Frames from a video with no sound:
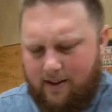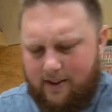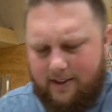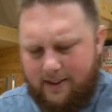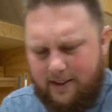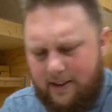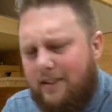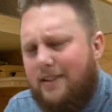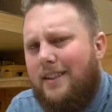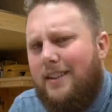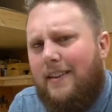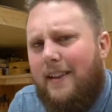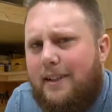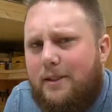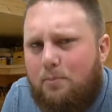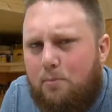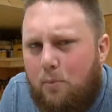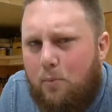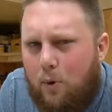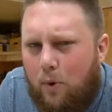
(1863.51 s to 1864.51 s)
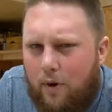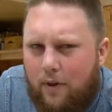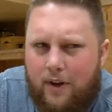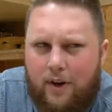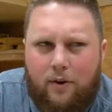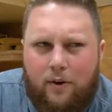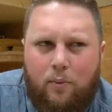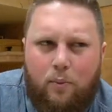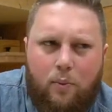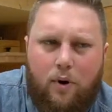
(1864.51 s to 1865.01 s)
Seriously, that's more
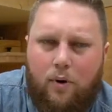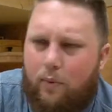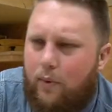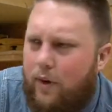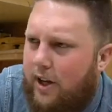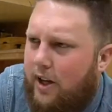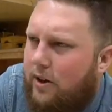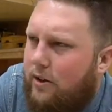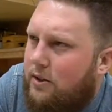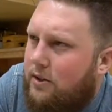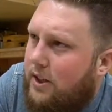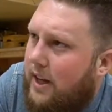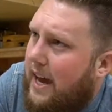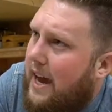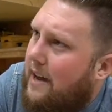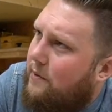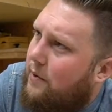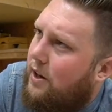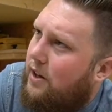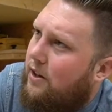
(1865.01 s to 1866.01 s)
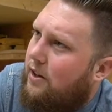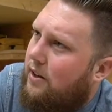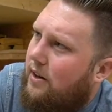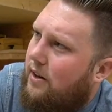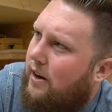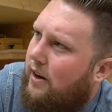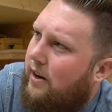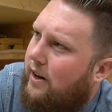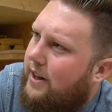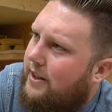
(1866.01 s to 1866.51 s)
than what we usually have on,
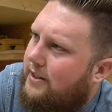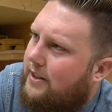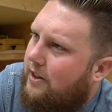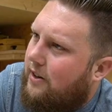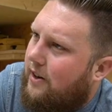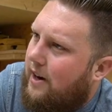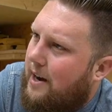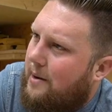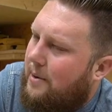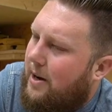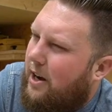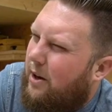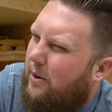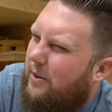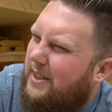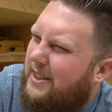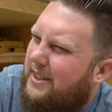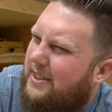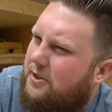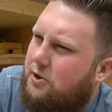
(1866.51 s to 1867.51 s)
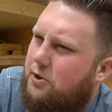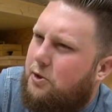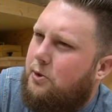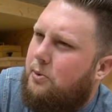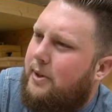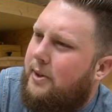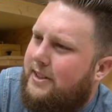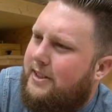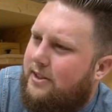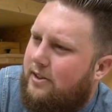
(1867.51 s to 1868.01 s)
on Instagram, and I always
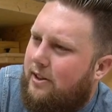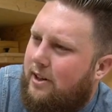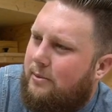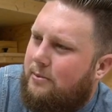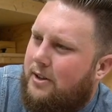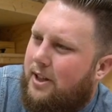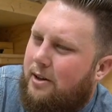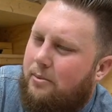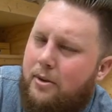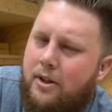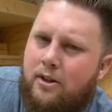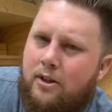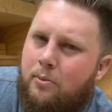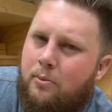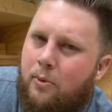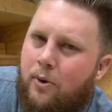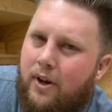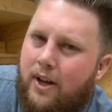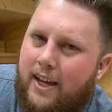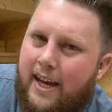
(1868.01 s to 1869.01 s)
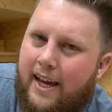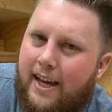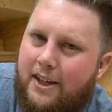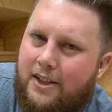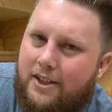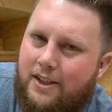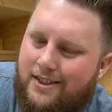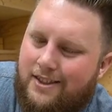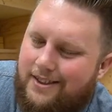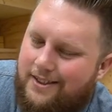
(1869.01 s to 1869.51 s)
assume Instagram's gonna be a little more
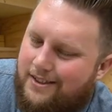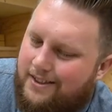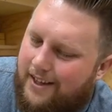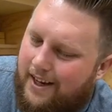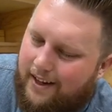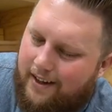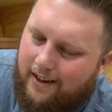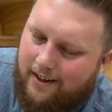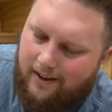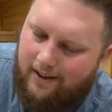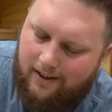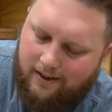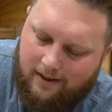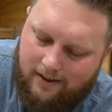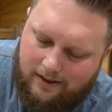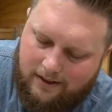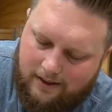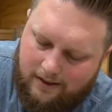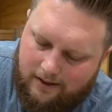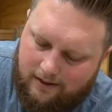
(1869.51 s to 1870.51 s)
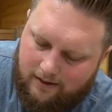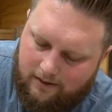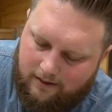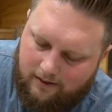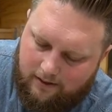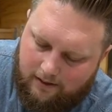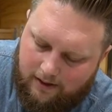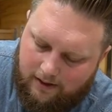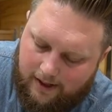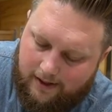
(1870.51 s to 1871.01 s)
engaging because it's like,
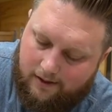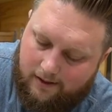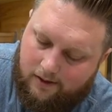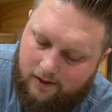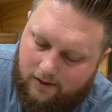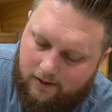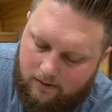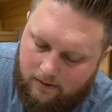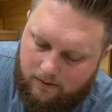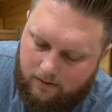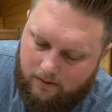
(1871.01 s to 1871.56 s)
I don't know,